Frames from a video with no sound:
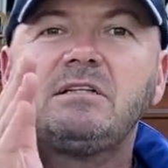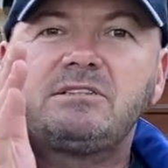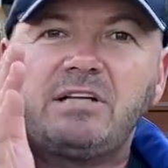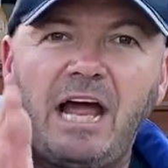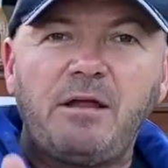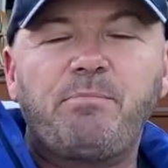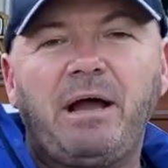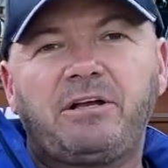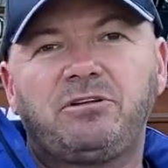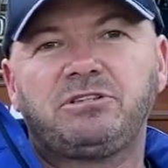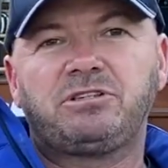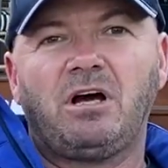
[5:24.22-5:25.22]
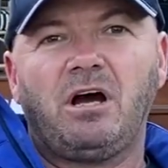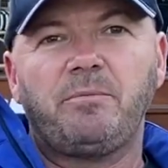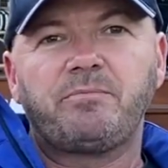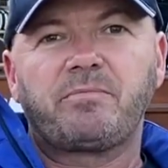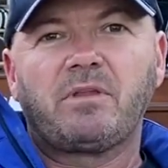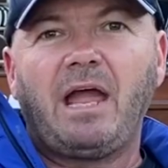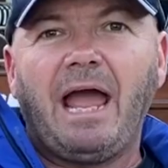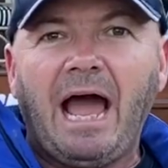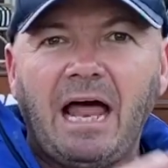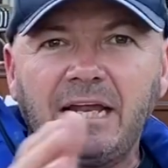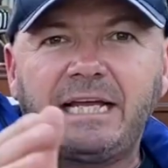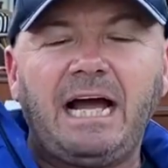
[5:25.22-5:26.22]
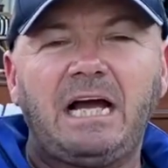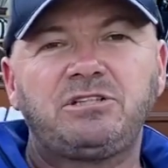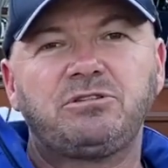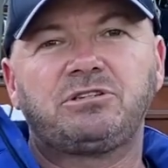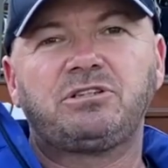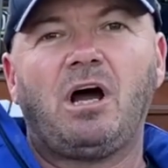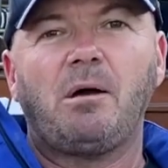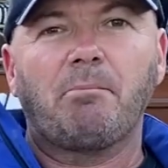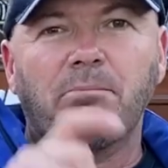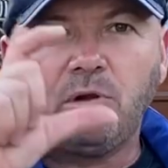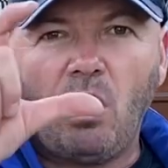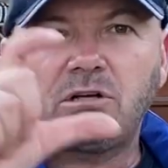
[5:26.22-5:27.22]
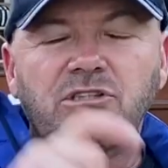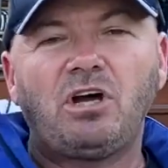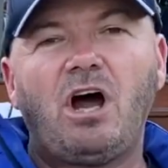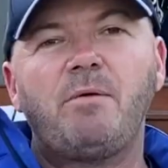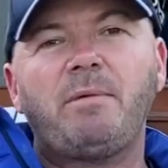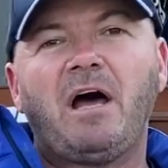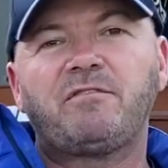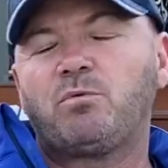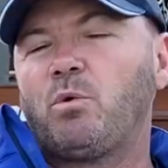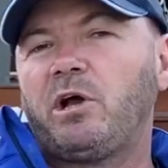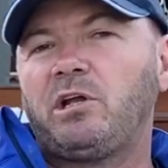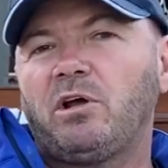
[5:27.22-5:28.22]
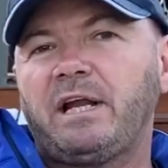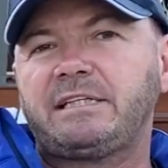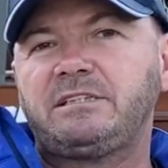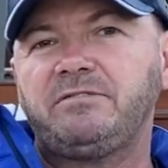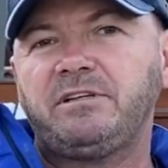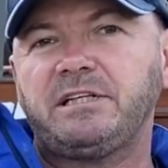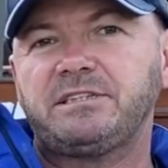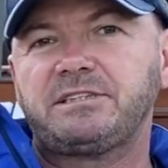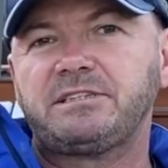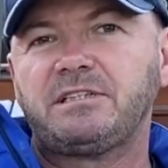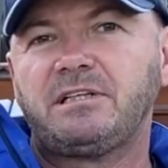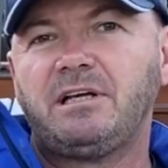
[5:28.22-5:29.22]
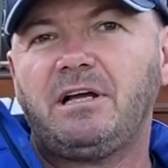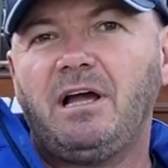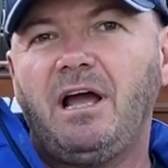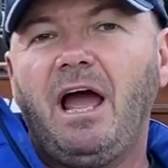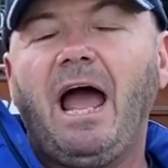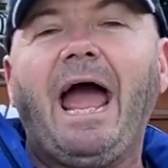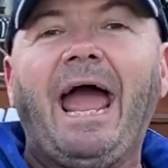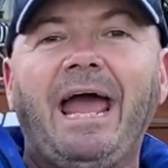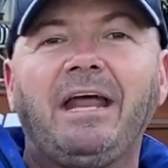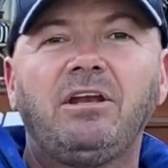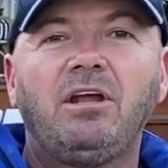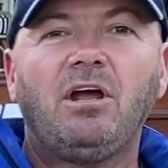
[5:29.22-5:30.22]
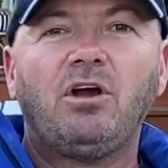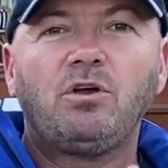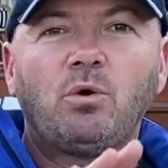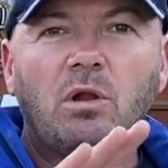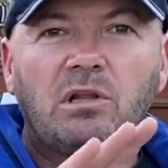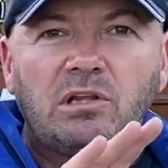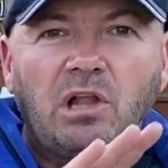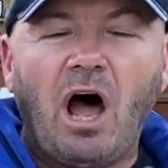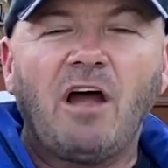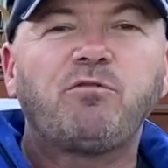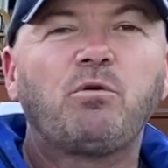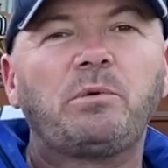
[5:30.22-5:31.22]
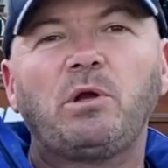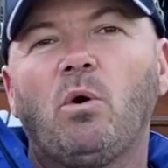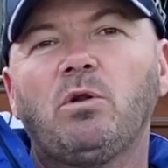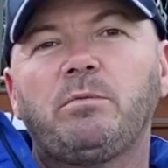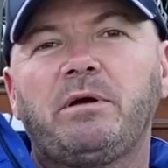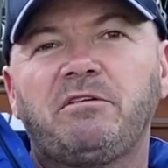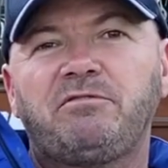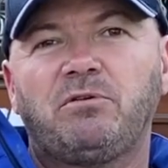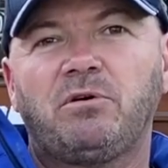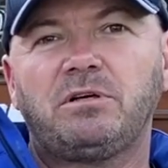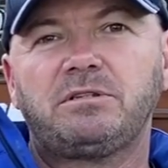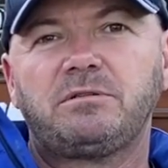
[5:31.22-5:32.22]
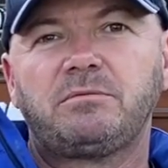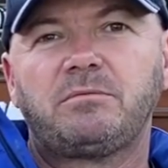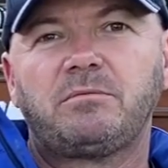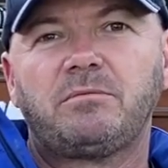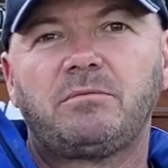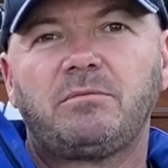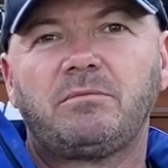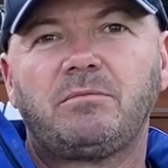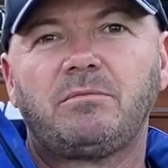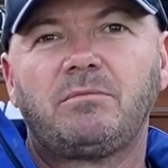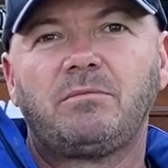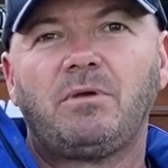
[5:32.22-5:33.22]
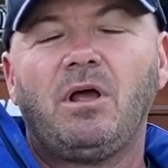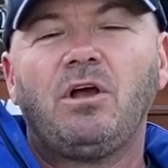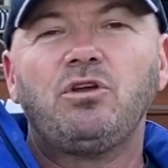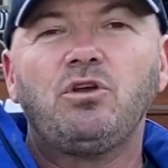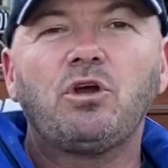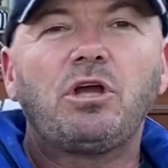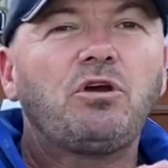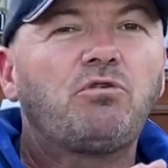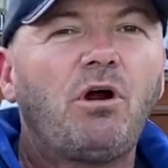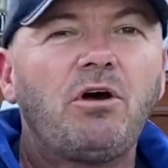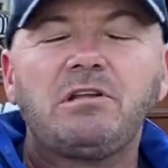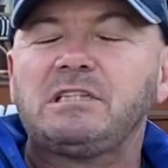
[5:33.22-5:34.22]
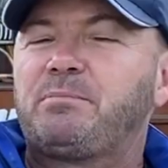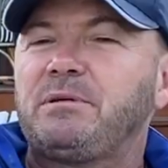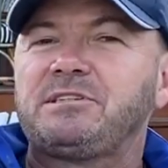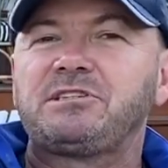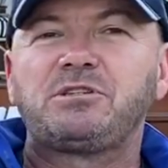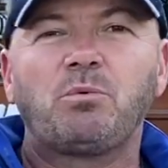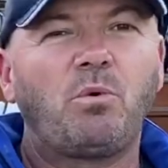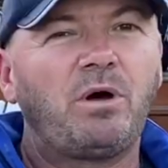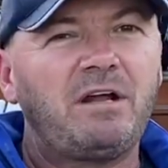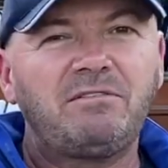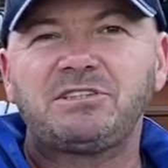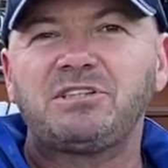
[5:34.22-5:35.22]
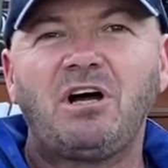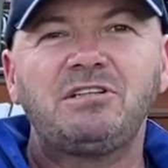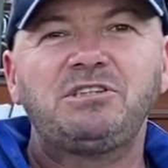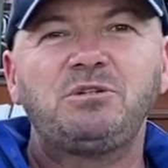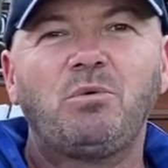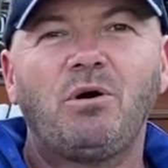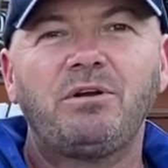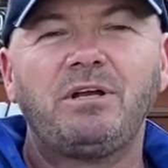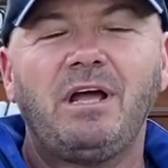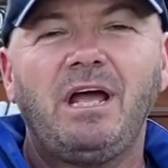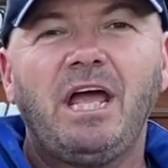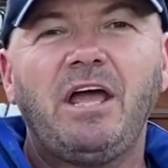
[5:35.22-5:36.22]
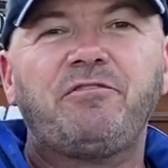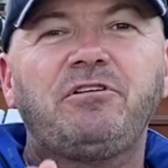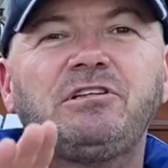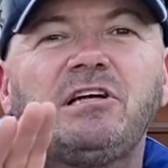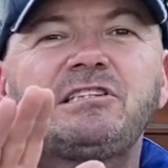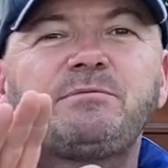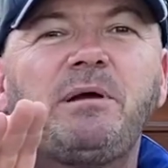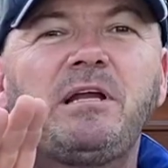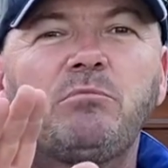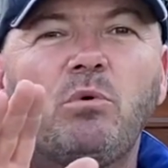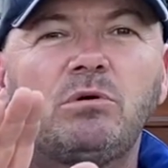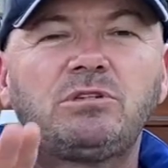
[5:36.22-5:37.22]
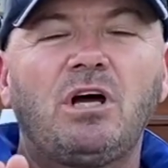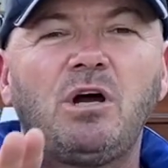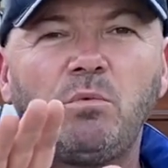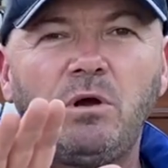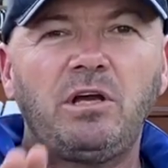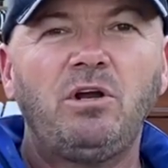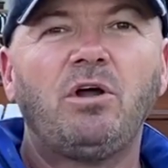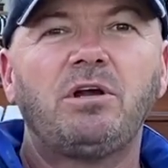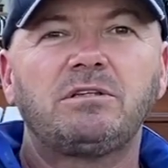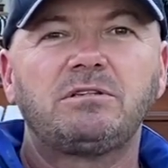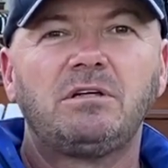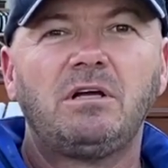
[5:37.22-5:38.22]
Take back your time, allocate your time, block time out for working on activities, and your life will be all the better for it. You can grow this business to whatever size you want if you just spend more time working on it.